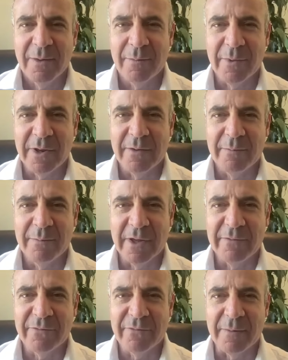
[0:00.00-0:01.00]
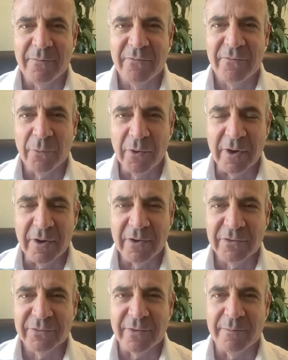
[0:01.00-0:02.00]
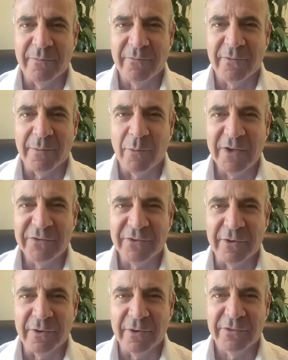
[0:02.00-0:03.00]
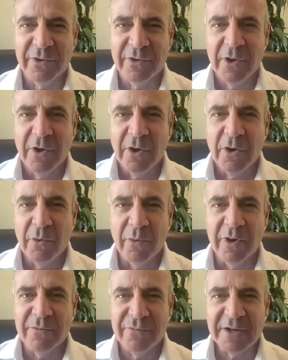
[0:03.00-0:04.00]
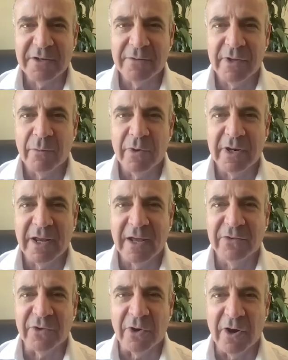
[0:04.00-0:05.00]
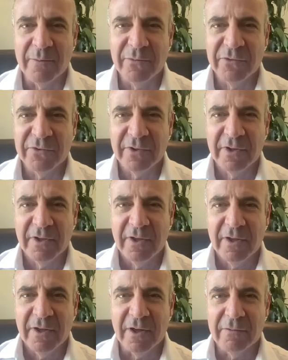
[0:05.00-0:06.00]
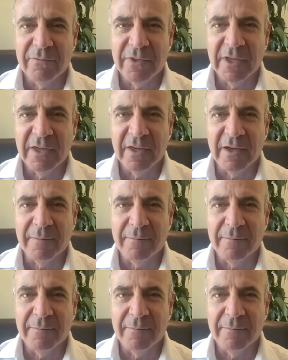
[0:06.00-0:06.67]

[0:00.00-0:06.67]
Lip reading: but from foreigners, from Westerners, who were effectively working as arms of the